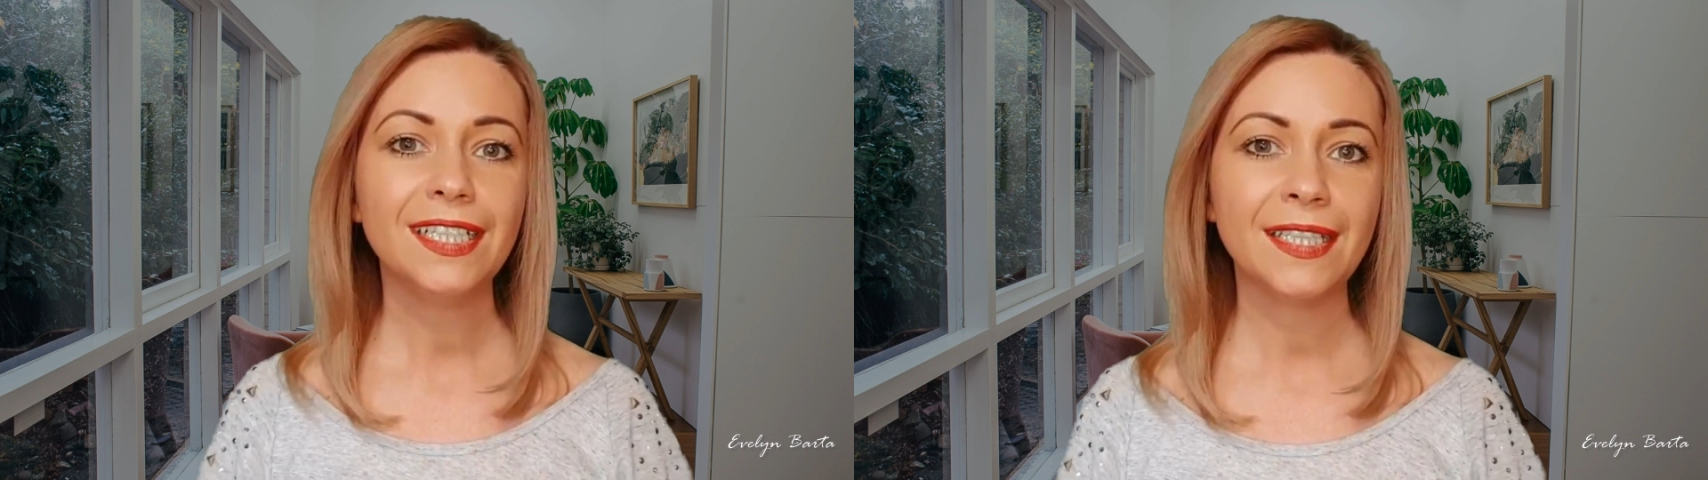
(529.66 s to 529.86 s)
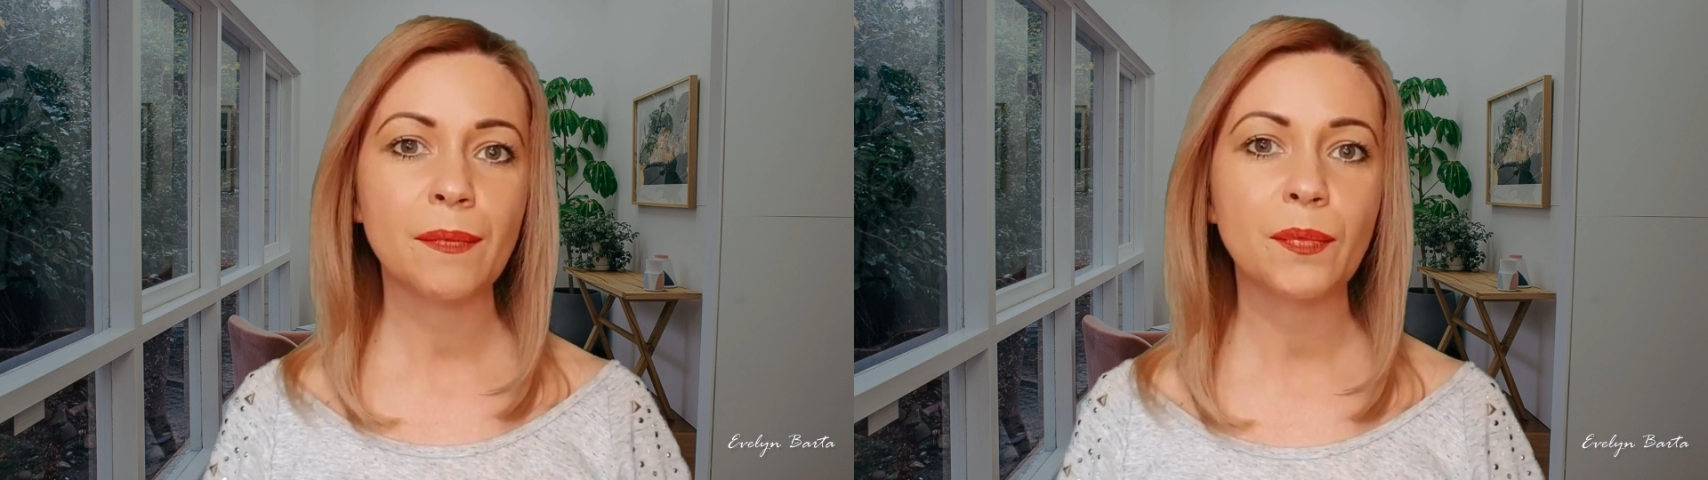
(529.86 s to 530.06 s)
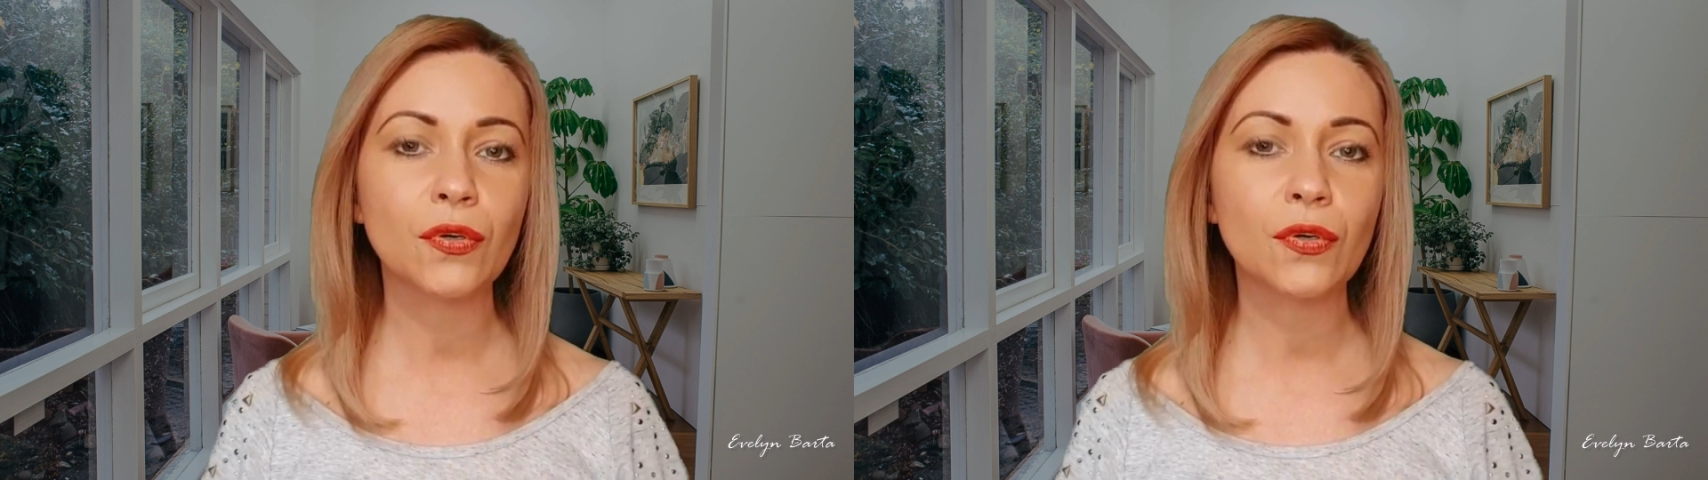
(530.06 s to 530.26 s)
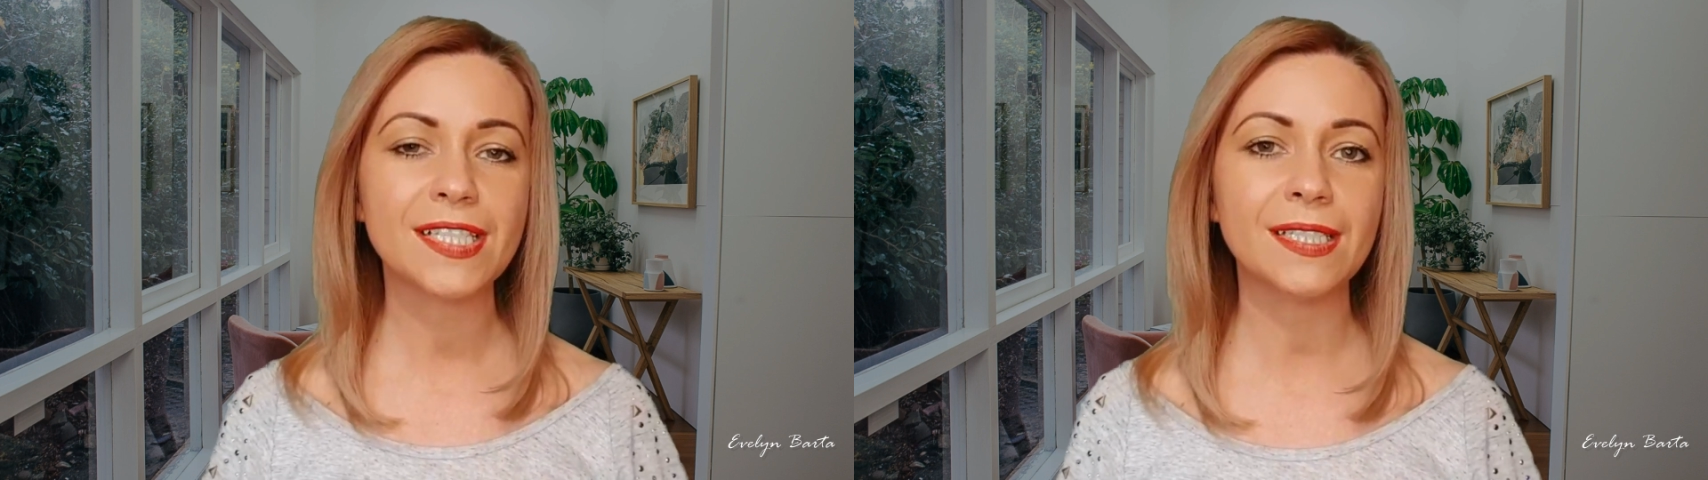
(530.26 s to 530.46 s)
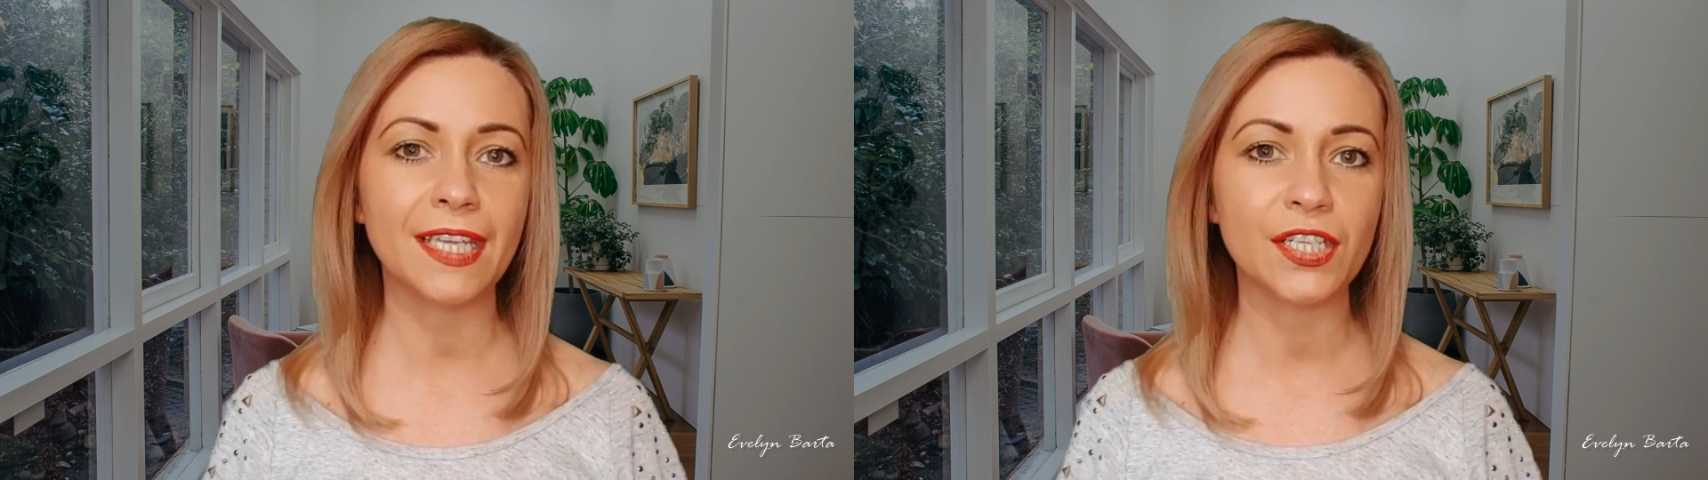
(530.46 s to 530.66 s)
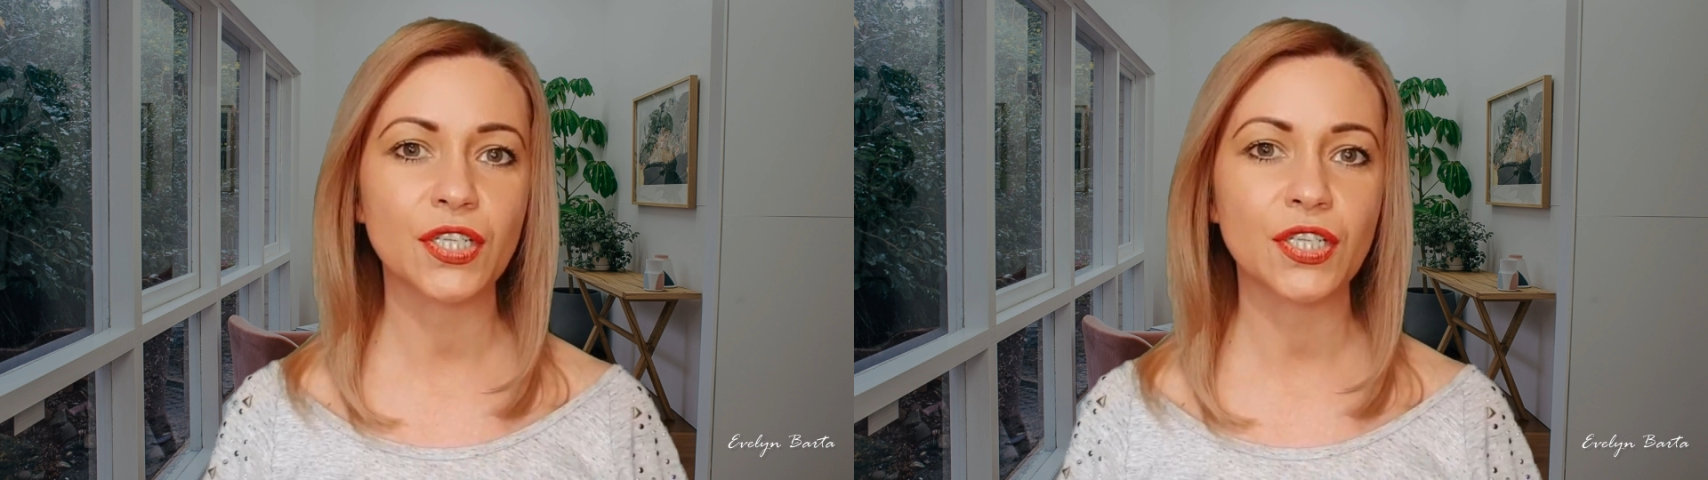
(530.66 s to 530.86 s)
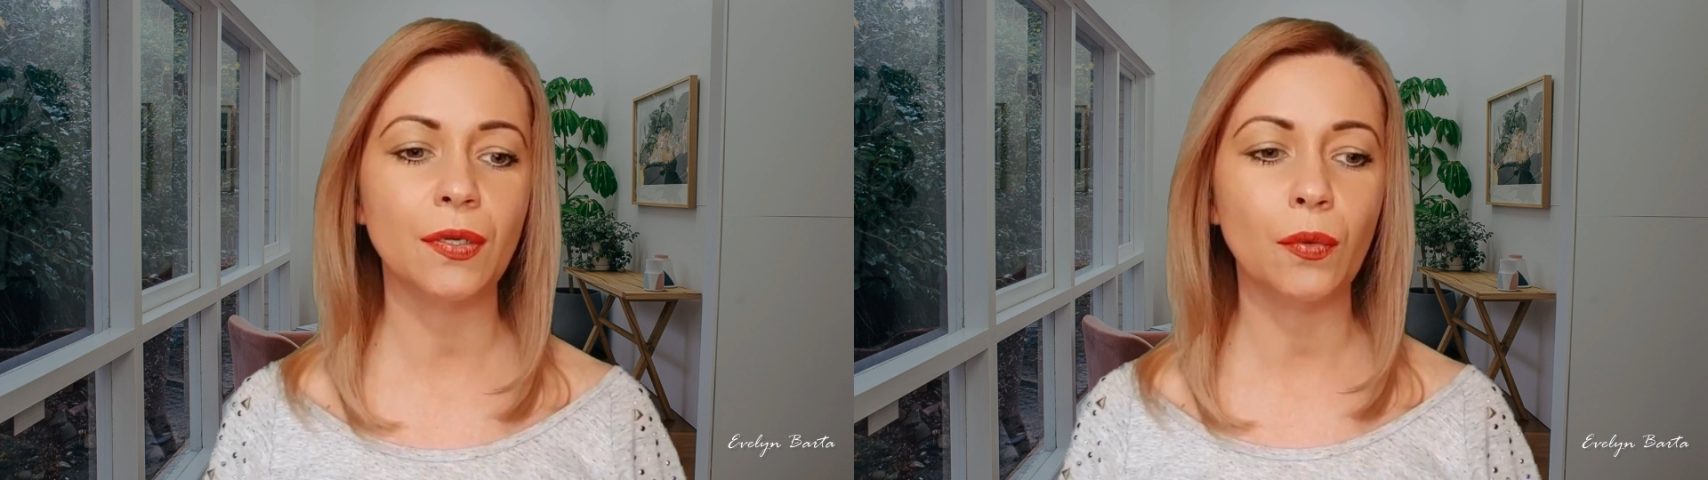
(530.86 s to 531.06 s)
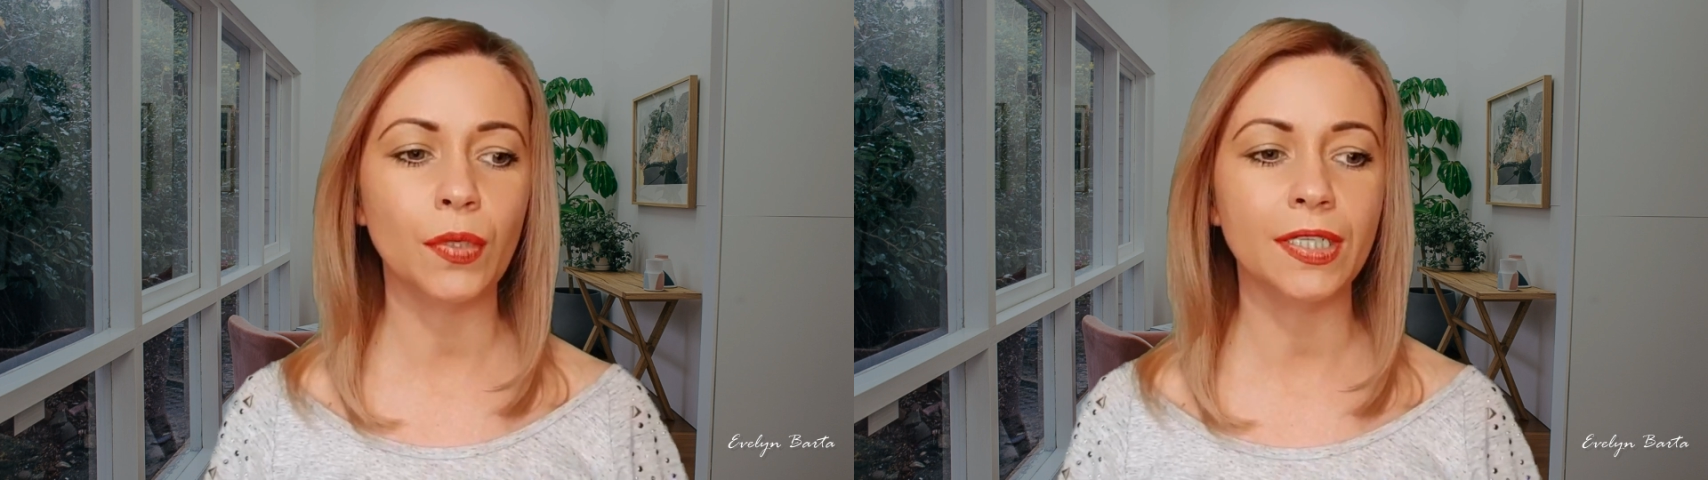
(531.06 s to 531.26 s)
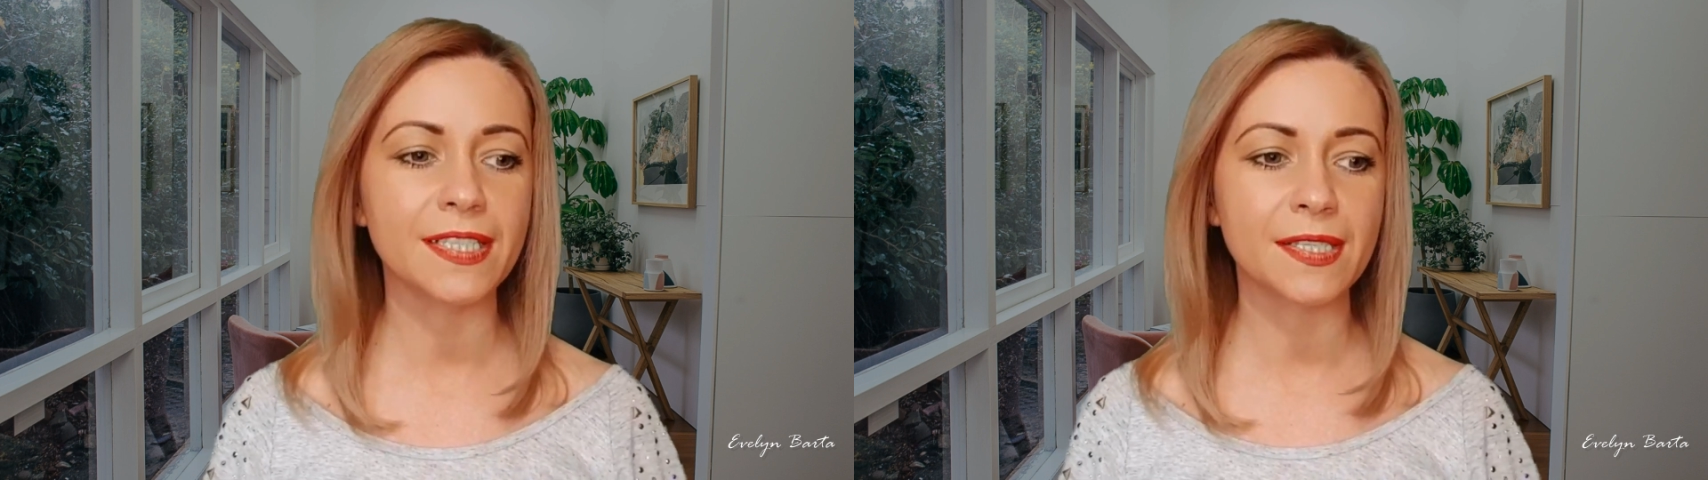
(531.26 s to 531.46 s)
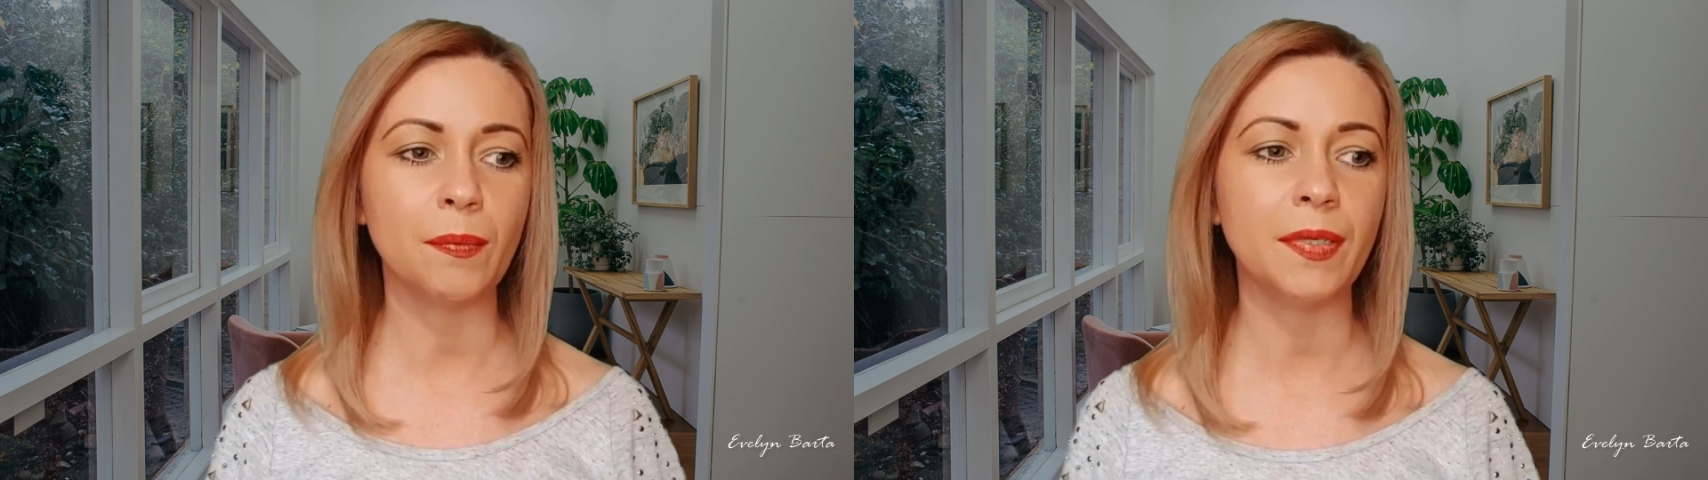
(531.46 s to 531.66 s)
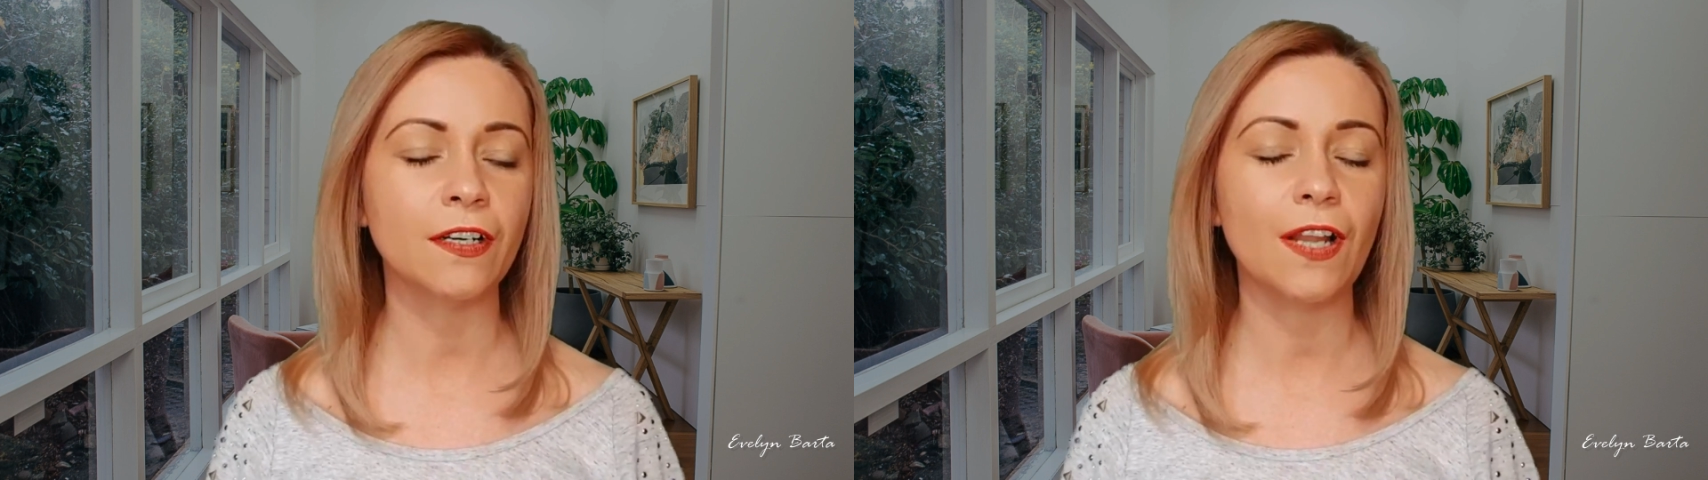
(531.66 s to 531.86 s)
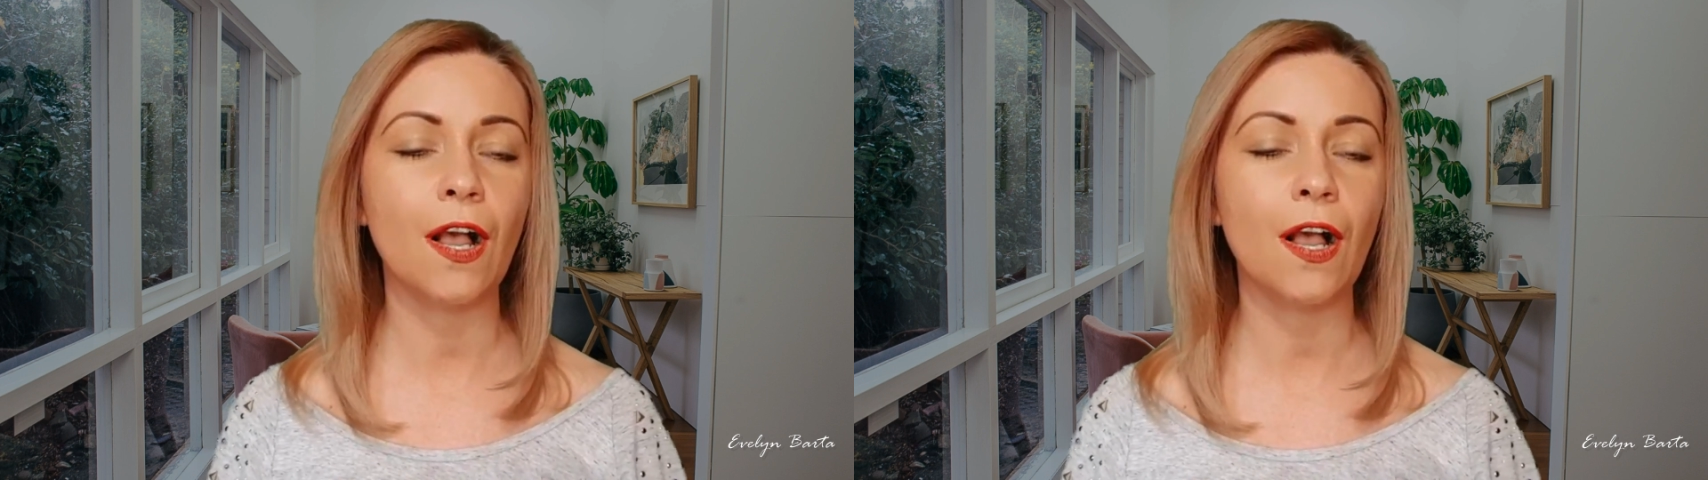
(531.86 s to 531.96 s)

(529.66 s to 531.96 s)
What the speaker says: then procrastination will disappear